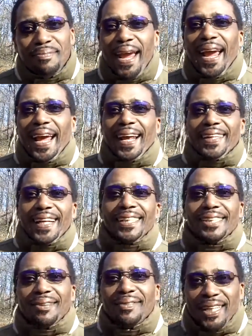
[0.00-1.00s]
Man,
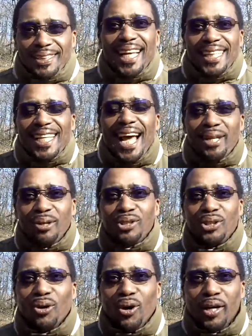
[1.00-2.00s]
that's something else. That's how you
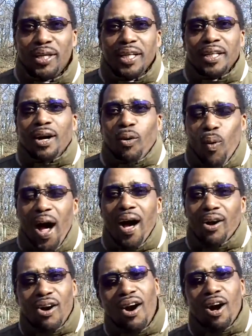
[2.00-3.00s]
enjoy a
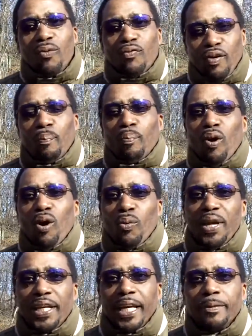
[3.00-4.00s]
wild card football
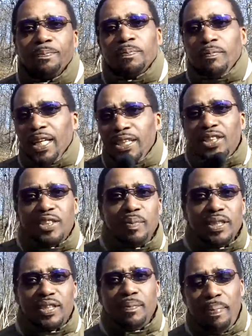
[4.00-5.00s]
weekend. This is
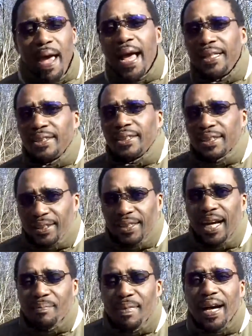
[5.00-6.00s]
Mr. Batch.
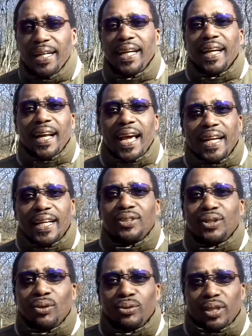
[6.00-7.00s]
I'm out of here like I
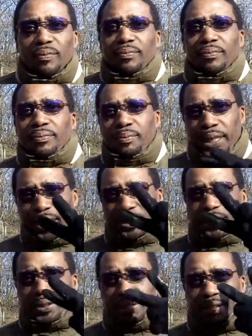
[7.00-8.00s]
stole something.
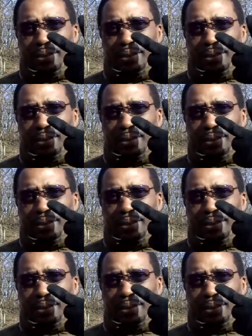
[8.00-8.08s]
Peace.